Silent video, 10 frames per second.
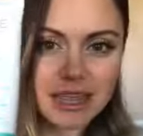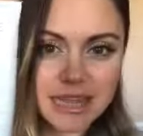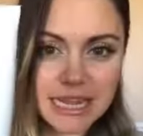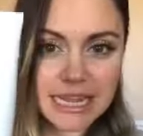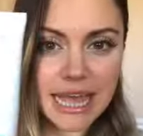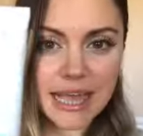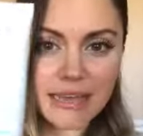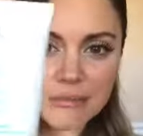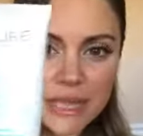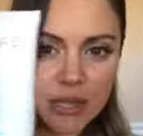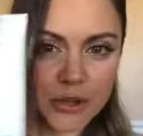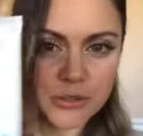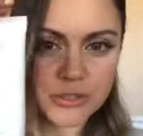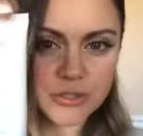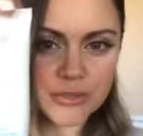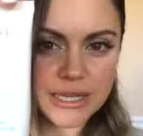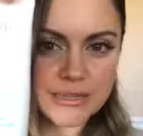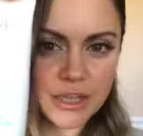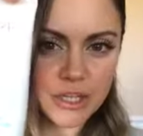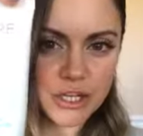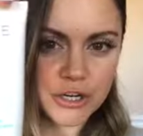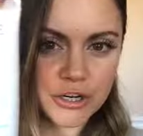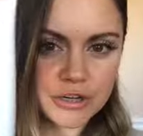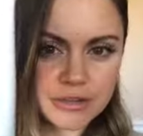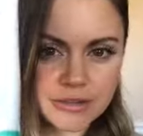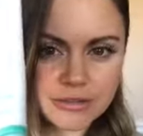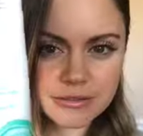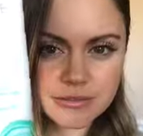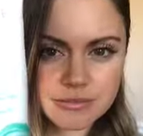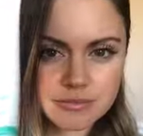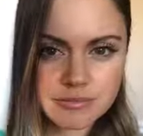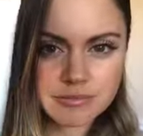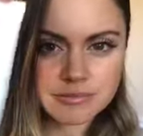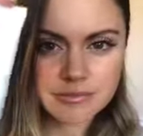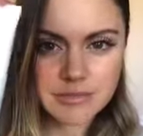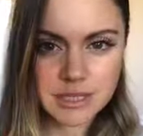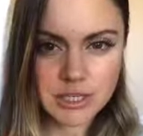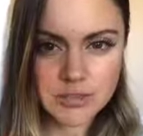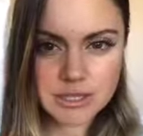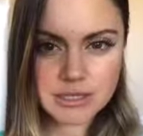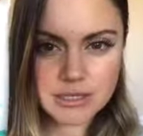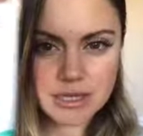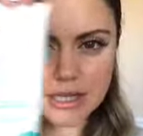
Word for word: then again, my go-to is Acure. Can you guys see